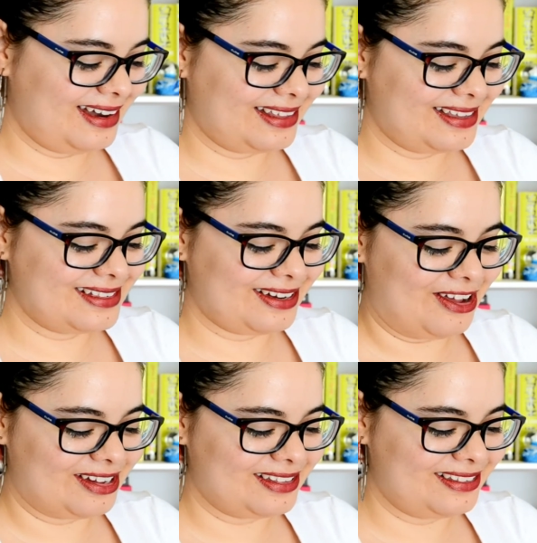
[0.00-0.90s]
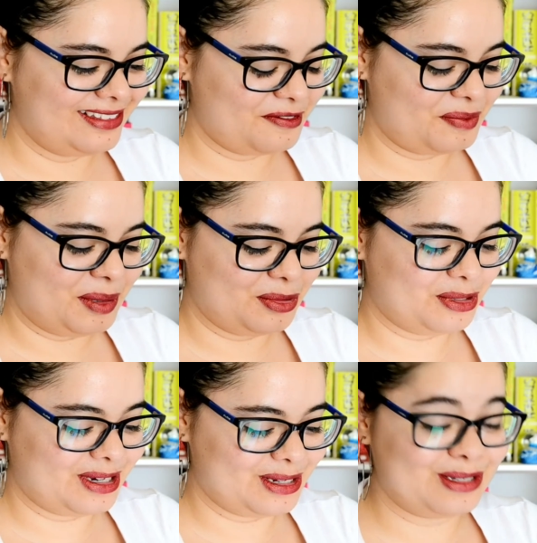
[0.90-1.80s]
there's a lot of people
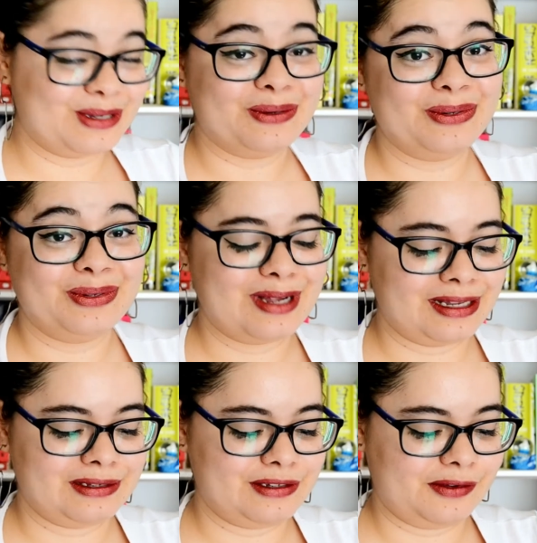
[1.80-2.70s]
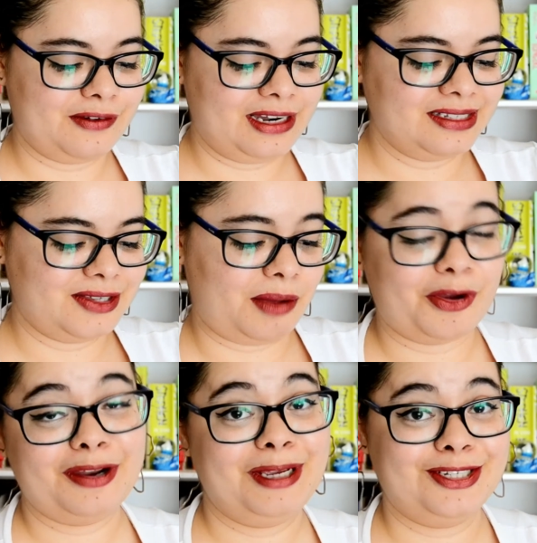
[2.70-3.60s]
that are so cool and so funny, so I'm not
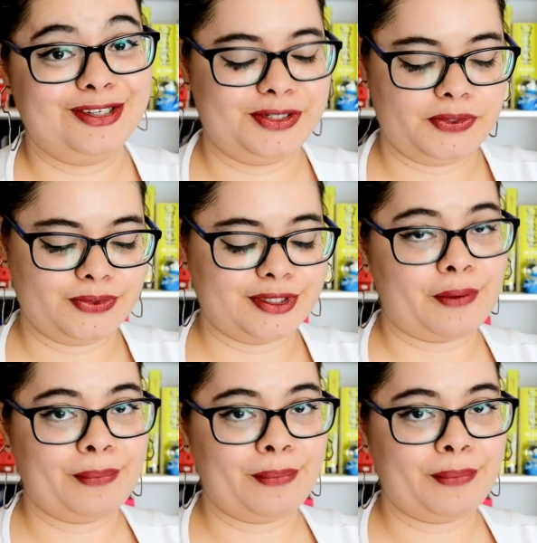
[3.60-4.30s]
gonna mention 2. So